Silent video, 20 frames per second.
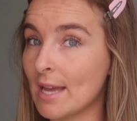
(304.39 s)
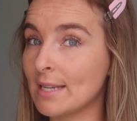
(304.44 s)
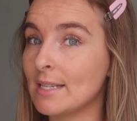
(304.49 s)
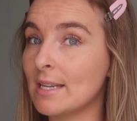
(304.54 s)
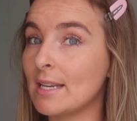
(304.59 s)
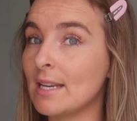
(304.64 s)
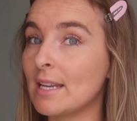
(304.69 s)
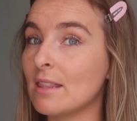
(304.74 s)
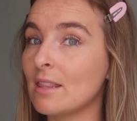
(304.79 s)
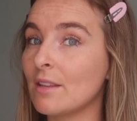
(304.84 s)

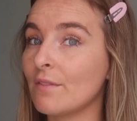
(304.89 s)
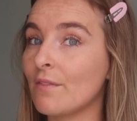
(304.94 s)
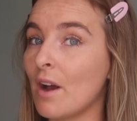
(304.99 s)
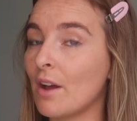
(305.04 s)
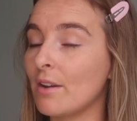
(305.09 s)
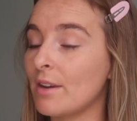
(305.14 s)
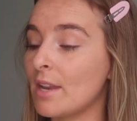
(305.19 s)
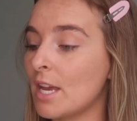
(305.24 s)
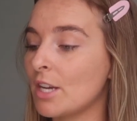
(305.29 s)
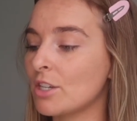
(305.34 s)
underneath the
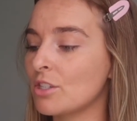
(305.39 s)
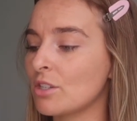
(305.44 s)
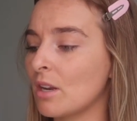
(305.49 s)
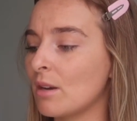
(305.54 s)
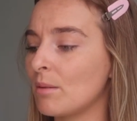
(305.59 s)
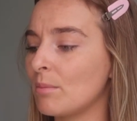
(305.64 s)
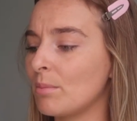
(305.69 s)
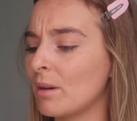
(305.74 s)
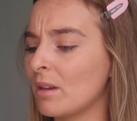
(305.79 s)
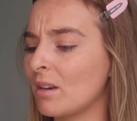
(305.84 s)

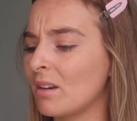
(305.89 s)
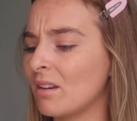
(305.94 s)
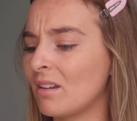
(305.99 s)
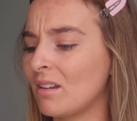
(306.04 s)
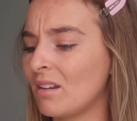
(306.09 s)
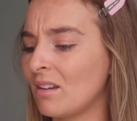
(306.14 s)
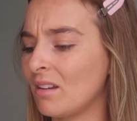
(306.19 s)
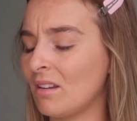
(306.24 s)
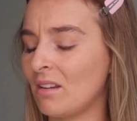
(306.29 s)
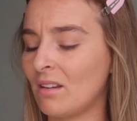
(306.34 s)
foundation,
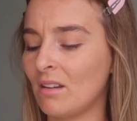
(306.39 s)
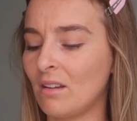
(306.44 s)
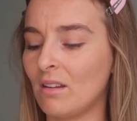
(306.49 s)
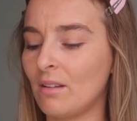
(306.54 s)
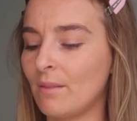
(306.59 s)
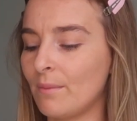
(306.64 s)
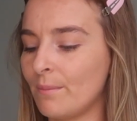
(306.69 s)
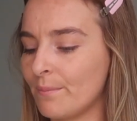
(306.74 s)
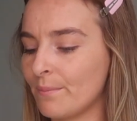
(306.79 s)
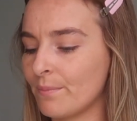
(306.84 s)
but I
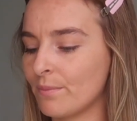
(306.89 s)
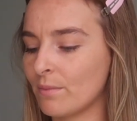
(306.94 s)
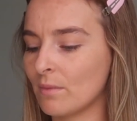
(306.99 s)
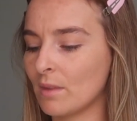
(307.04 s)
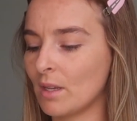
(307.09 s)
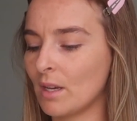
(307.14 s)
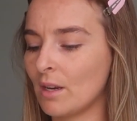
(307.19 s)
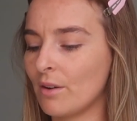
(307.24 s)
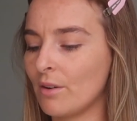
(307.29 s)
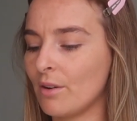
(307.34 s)

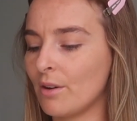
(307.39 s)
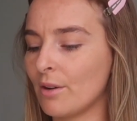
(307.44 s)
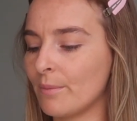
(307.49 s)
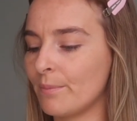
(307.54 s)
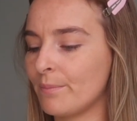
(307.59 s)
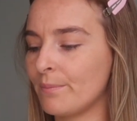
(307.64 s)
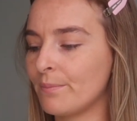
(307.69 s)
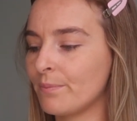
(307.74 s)
don't know.